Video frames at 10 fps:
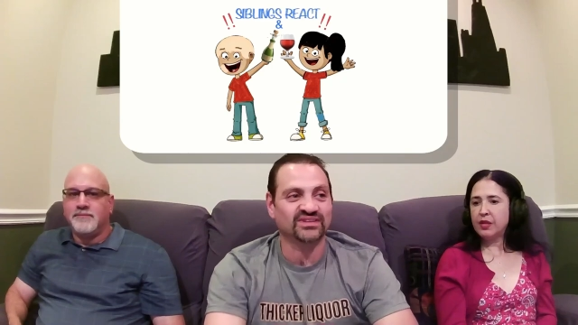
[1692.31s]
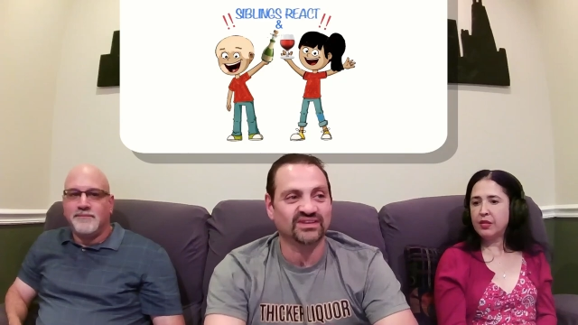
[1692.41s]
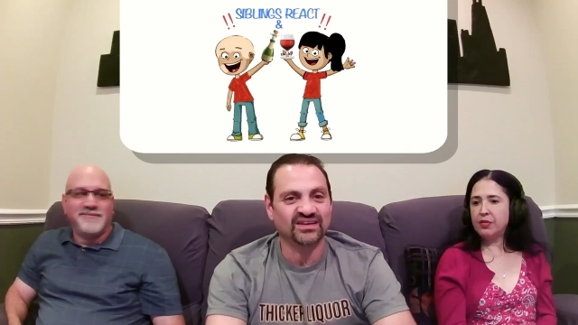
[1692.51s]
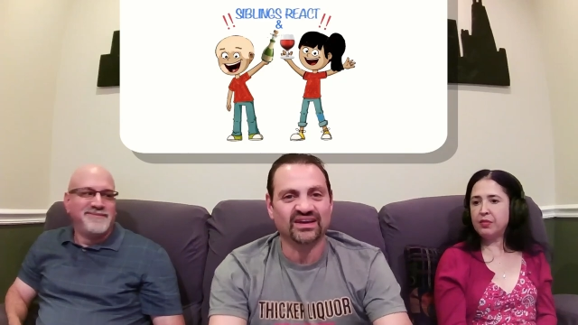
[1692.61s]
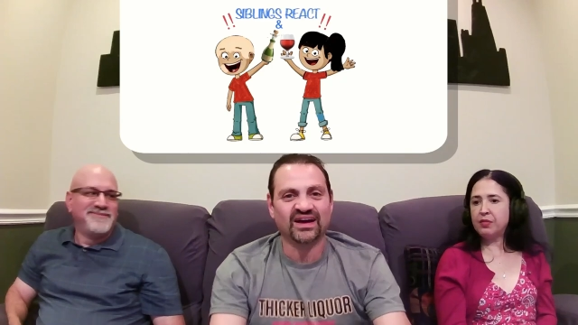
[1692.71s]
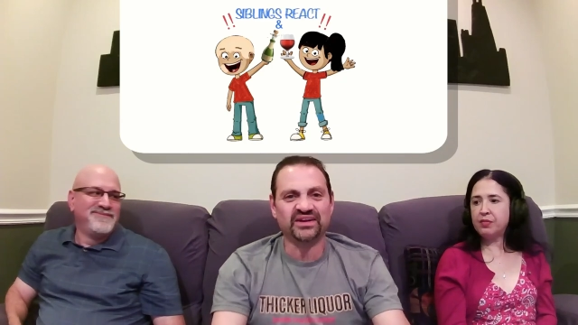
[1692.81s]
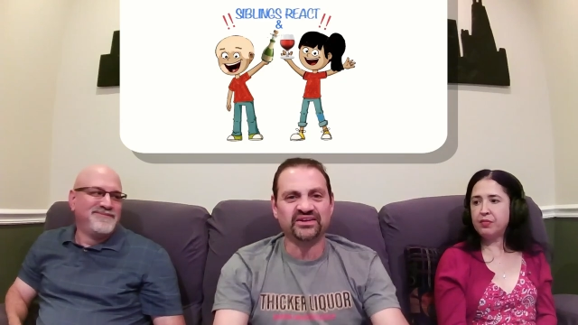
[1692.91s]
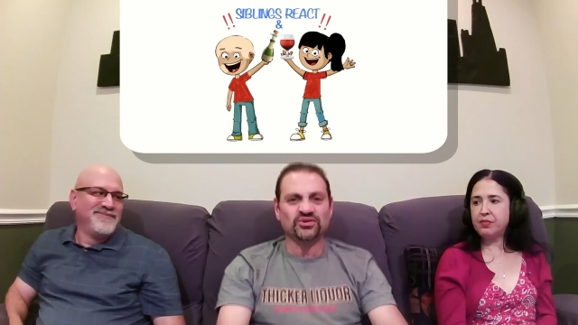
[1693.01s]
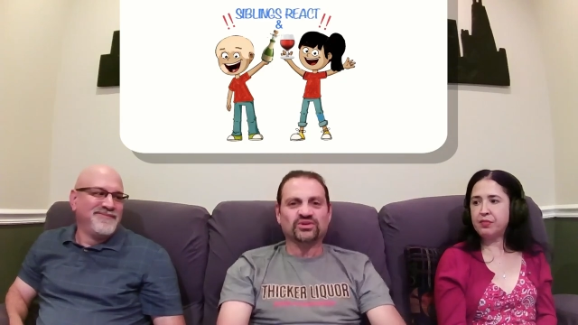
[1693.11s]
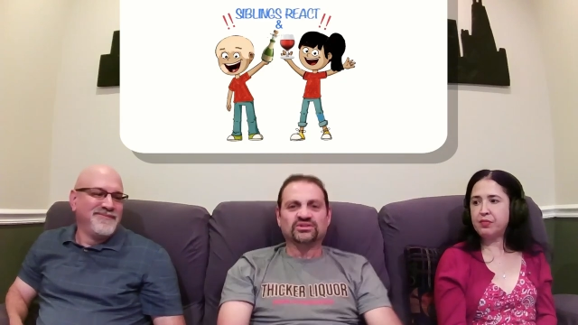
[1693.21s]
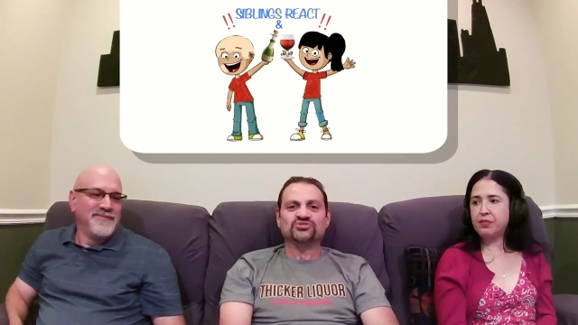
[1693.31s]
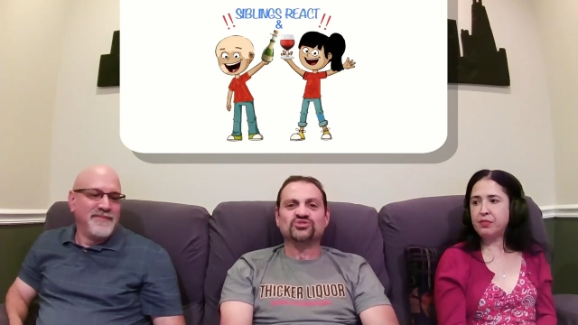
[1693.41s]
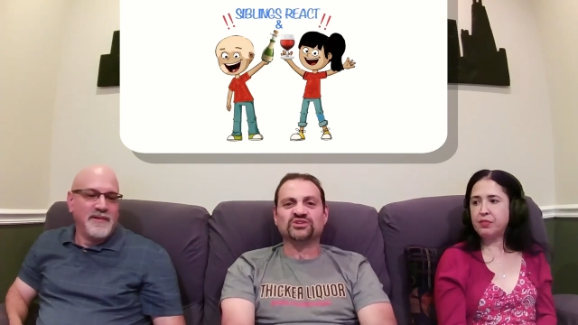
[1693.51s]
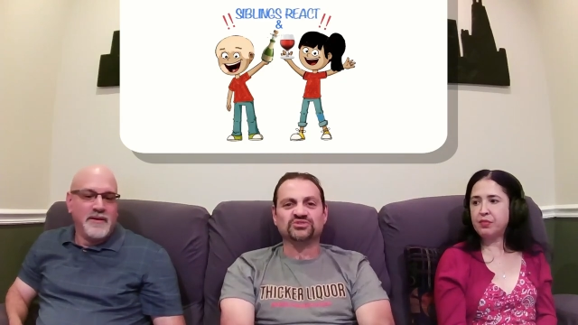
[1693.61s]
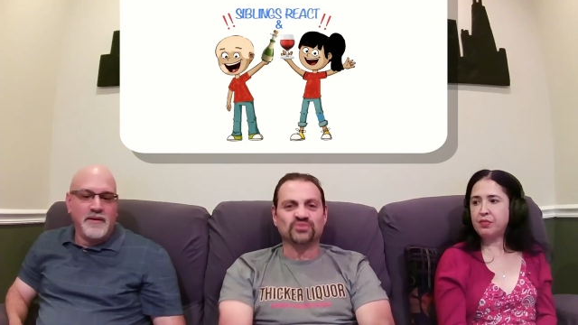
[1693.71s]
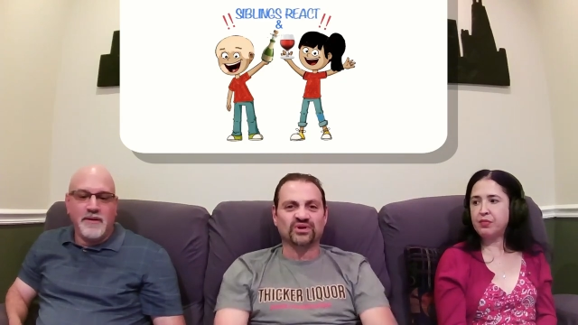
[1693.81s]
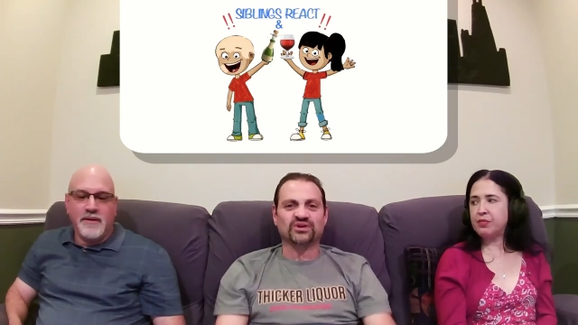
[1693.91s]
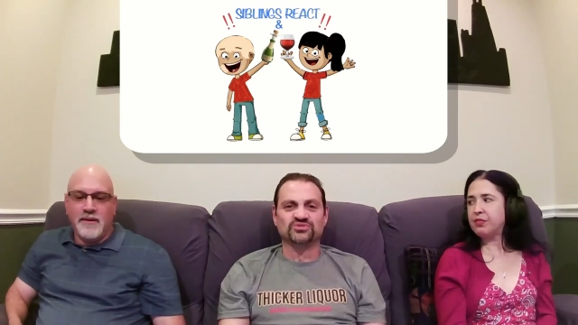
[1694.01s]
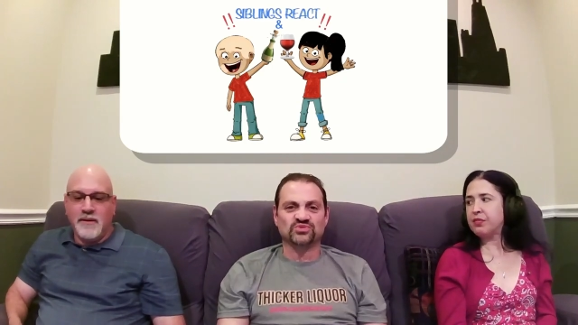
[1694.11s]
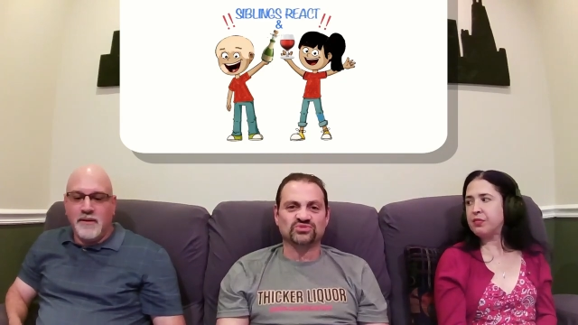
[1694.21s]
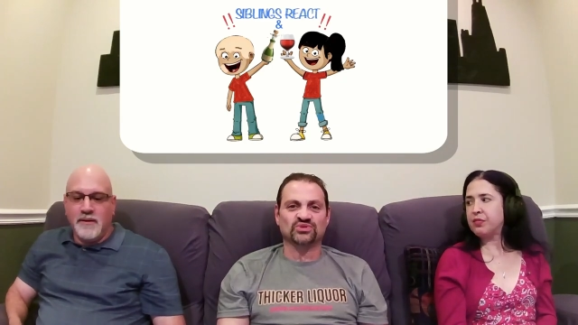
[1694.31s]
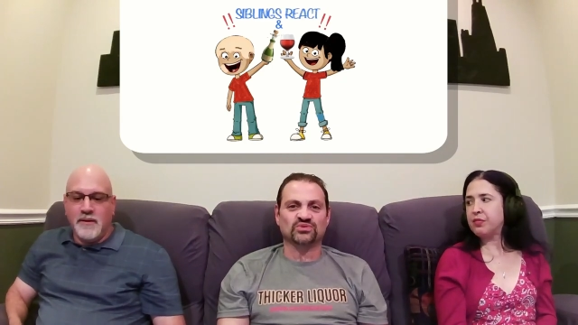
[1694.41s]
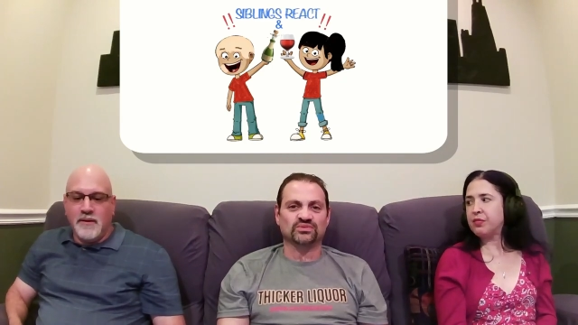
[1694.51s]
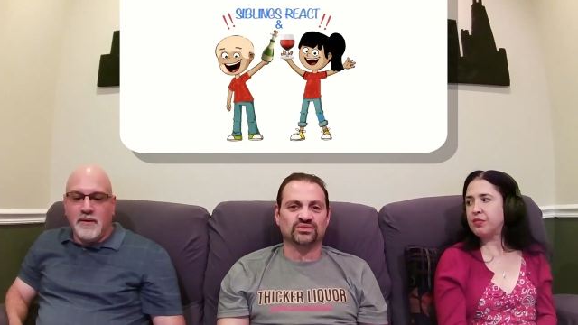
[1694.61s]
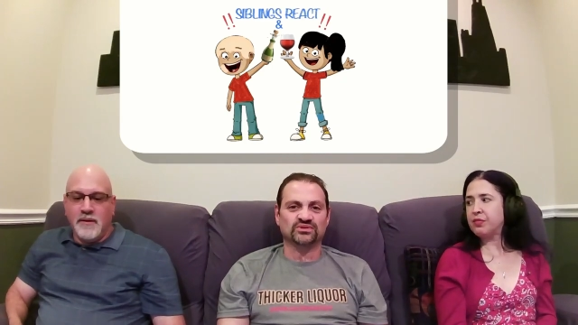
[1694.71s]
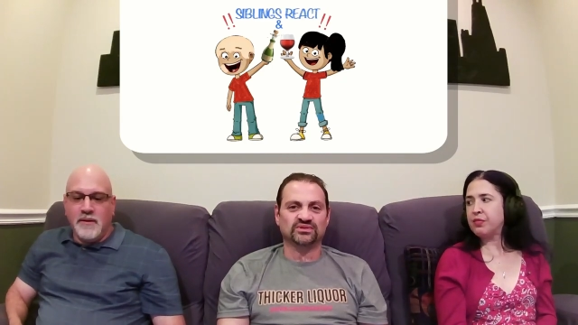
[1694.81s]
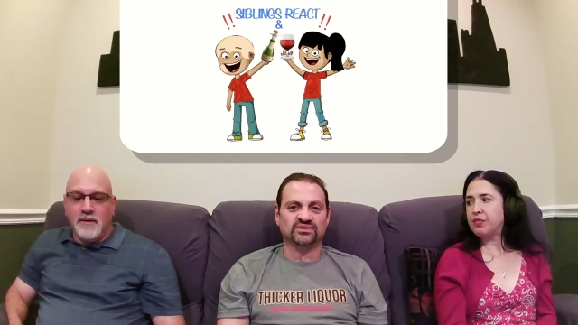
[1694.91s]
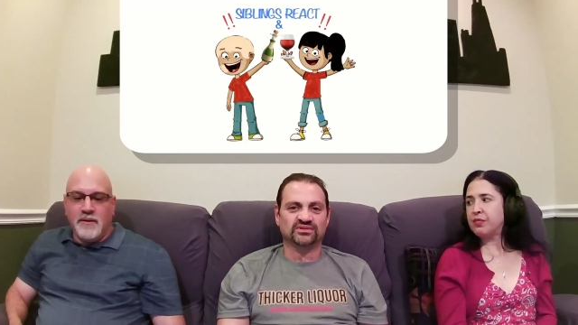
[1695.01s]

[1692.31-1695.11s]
Speaker 1: Mm. I didn't know construction workers were so rude.